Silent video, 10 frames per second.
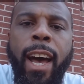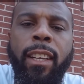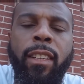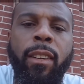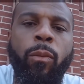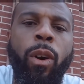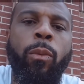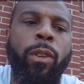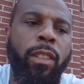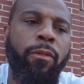asking
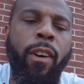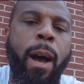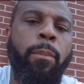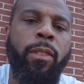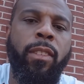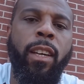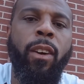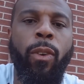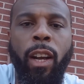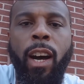what was the
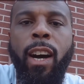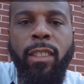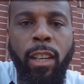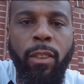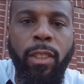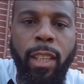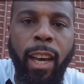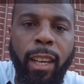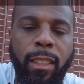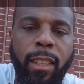5% or the God's and Earth
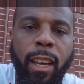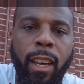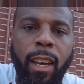stance